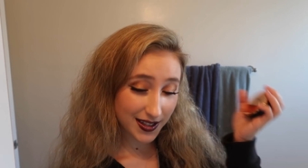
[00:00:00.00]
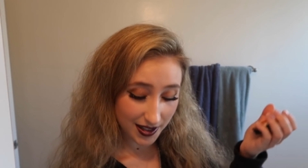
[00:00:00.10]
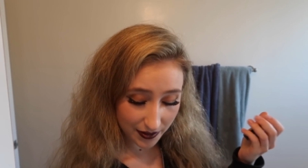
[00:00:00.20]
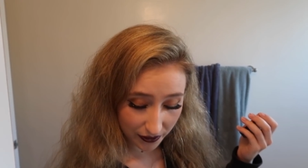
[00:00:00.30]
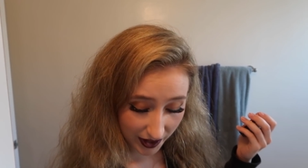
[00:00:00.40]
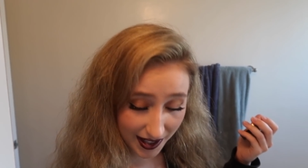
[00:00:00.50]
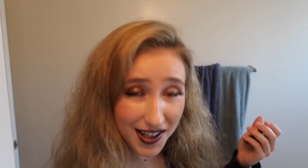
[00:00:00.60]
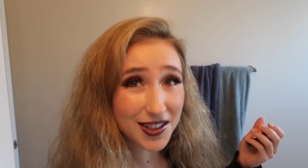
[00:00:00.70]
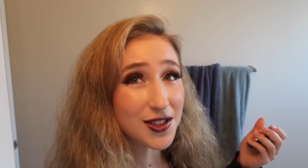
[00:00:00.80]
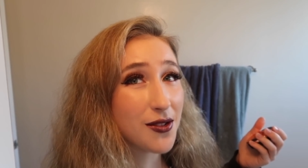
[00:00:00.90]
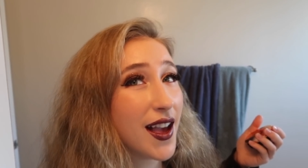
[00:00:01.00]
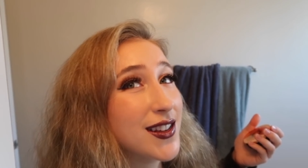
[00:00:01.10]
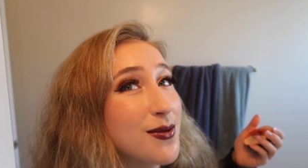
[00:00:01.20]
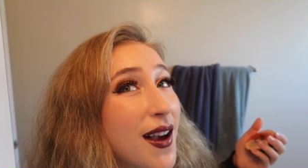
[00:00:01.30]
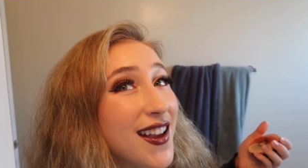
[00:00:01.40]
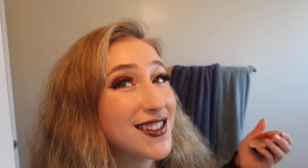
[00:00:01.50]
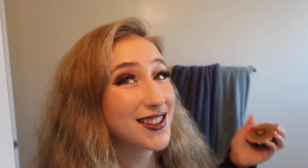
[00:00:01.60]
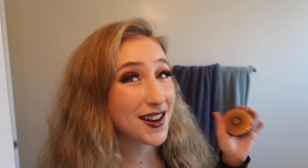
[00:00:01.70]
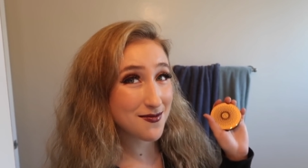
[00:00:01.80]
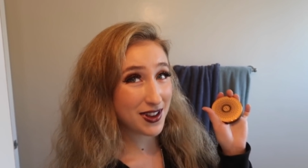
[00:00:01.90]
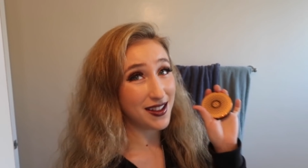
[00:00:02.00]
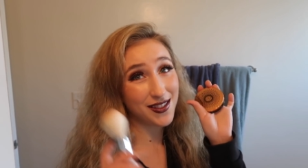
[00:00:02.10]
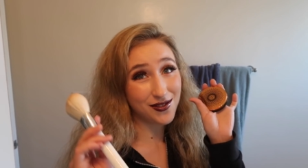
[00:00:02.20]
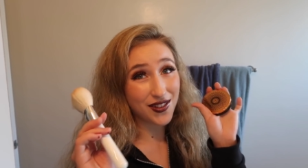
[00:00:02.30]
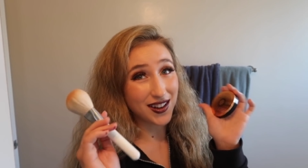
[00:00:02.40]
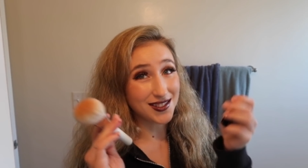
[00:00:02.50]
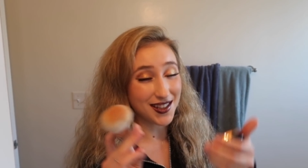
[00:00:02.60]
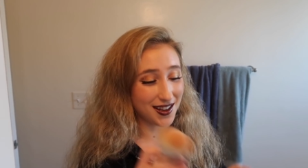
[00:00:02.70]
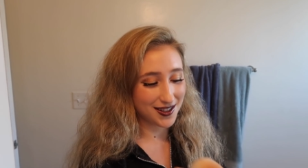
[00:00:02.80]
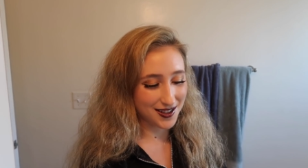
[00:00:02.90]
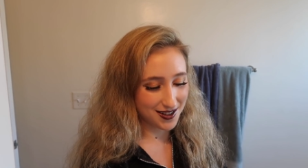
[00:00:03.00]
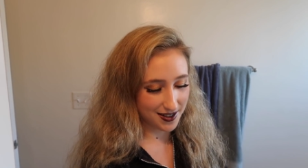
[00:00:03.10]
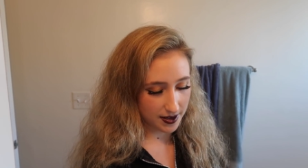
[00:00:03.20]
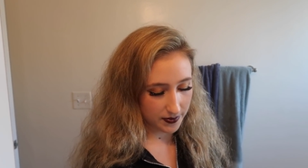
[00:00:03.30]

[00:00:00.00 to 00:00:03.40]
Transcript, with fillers: It says finish, so that's why it's gonna be the final touch.